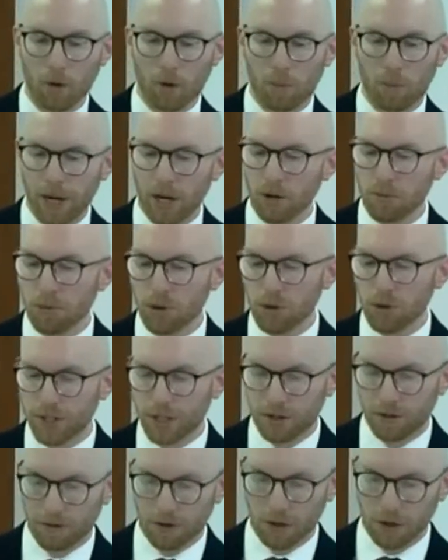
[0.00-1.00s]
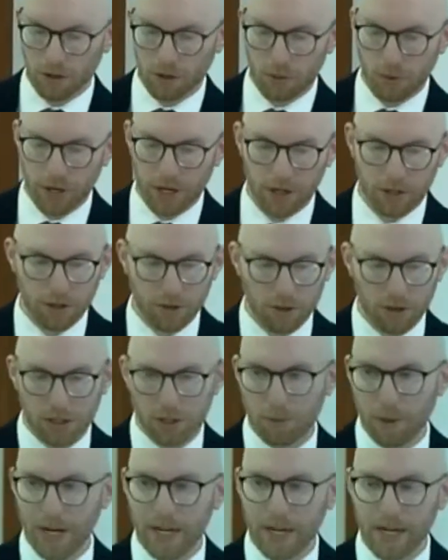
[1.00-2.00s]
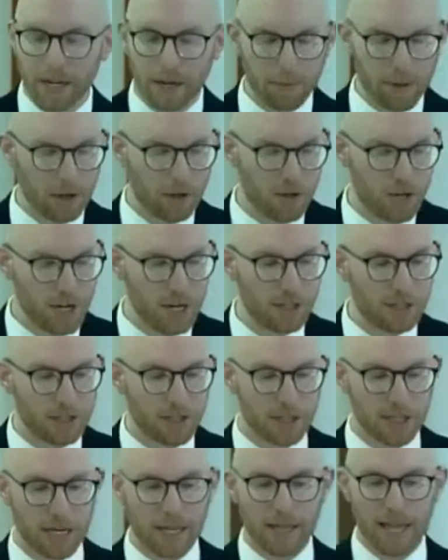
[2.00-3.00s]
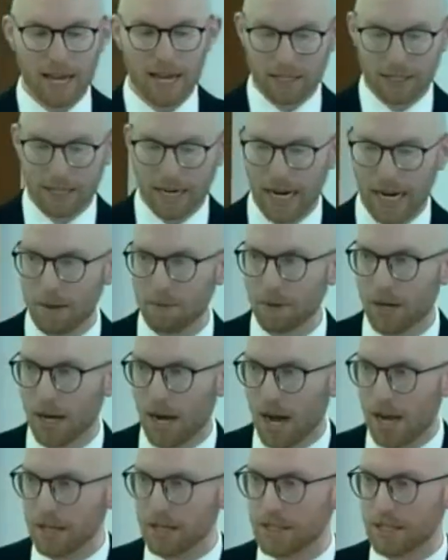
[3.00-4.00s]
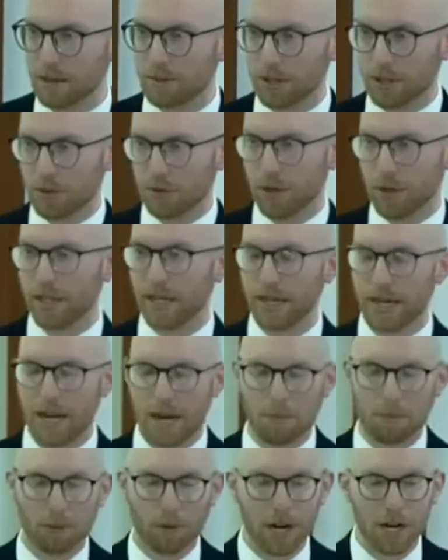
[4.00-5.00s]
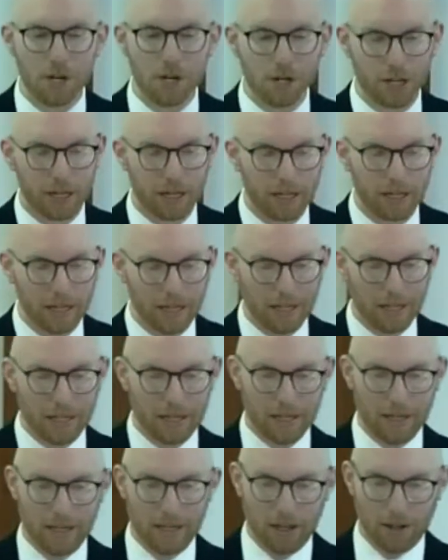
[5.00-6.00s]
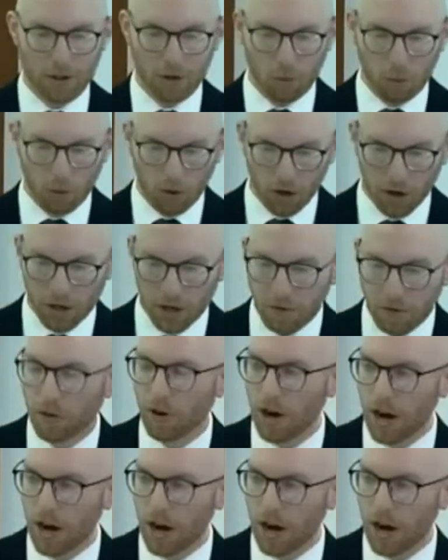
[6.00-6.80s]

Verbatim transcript: Well, Peter moves into verse 22 to speaking about Jesus, and that same concept is really in operation the work of